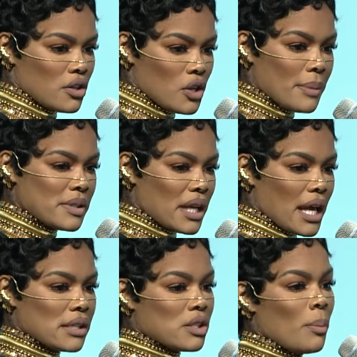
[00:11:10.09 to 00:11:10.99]
You know what I'm
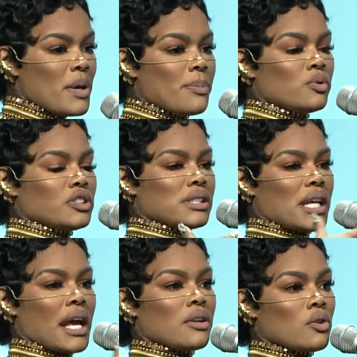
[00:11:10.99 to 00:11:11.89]
saying? Some people just
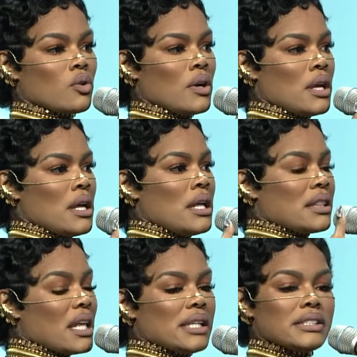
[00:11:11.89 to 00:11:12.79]
handle
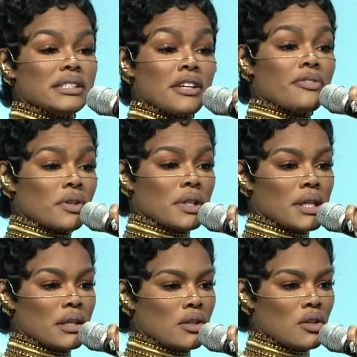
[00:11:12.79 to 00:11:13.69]
things
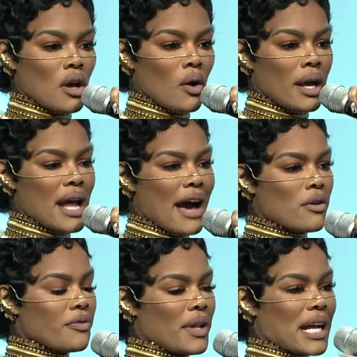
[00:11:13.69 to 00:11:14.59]
differently, you know? And I
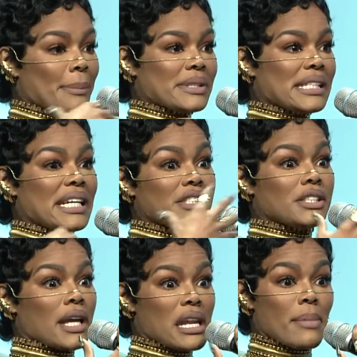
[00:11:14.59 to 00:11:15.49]
don't feel like I'm
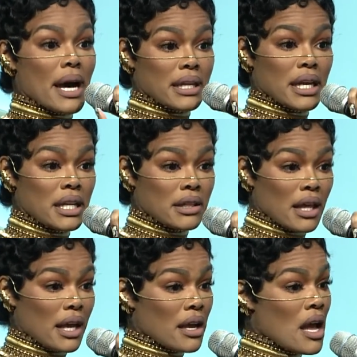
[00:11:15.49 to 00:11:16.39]
teaching anybody
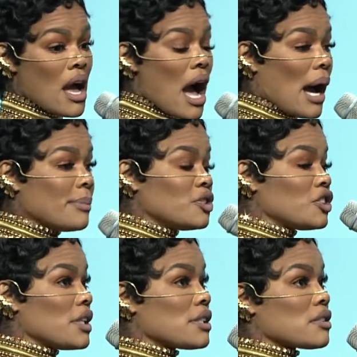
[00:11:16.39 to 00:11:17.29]
anything. I'm
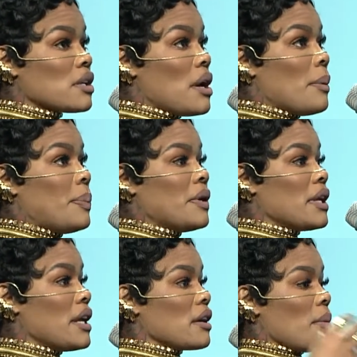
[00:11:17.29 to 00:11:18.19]
just
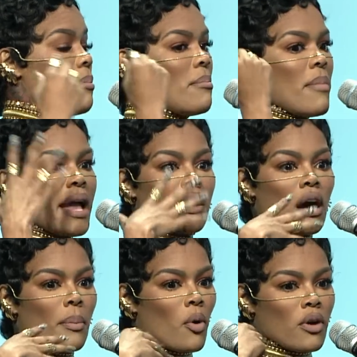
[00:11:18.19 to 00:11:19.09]
putting
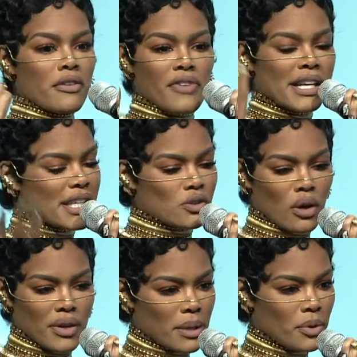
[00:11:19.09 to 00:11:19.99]
makeup on a face that's
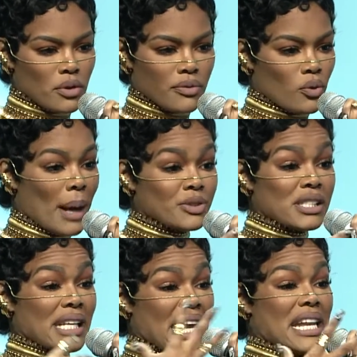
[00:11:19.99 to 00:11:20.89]
already beautiful. I'm
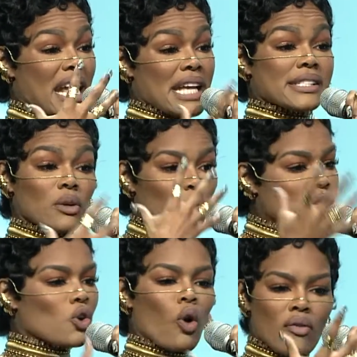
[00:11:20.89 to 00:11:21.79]
just enhancing
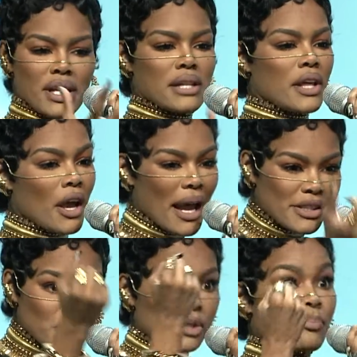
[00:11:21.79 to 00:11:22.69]
what's already there
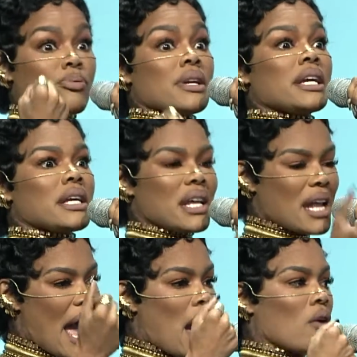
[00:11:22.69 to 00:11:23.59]
and just bringing
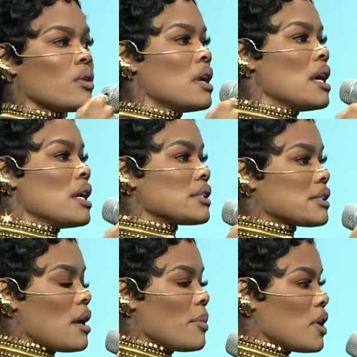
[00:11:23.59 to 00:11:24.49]
it out.
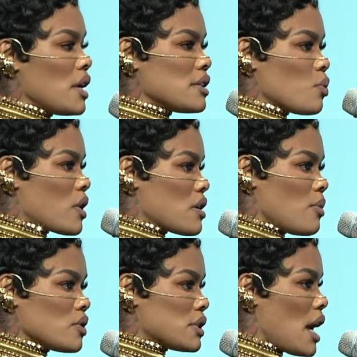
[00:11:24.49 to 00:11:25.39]
Summer is one of the
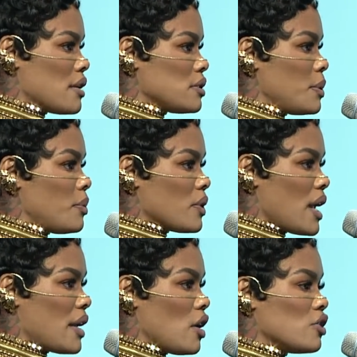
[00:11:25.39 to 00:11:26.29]
most talented people that
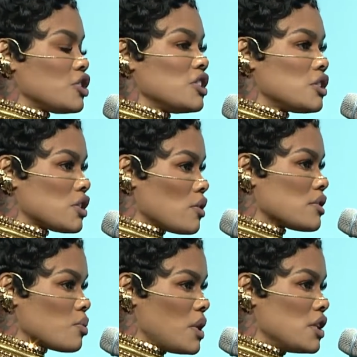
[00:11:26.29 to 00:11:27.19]
I know, and she's so
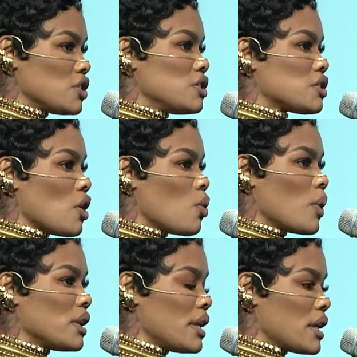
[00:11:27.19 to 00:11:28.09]
sweet and she's so
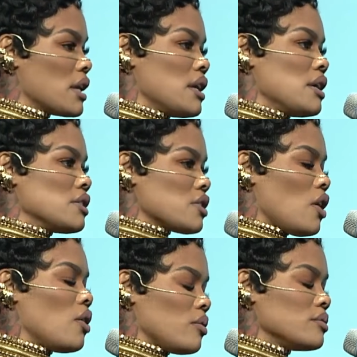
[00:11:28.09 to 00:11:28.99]
willing.
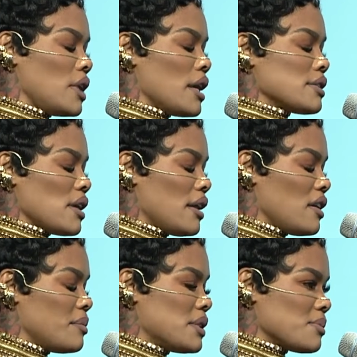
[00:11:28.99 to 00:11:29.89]
So, yes, I
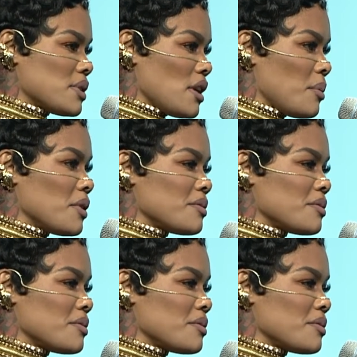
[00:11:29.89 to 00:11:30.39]
love me some Summer.